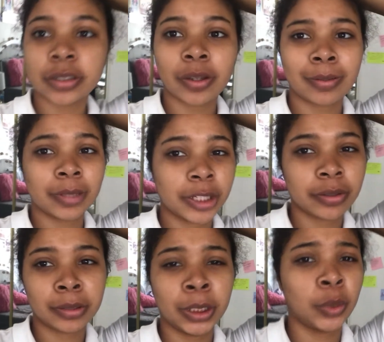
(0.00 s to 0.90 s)
So I'm gonna do
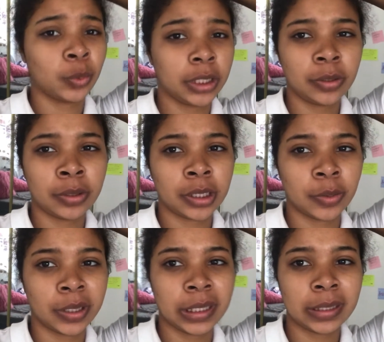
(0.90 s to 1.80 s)
something really, really
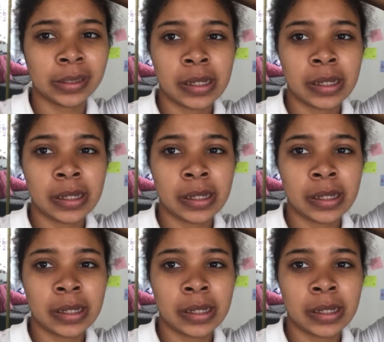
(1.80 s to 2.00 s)
quick.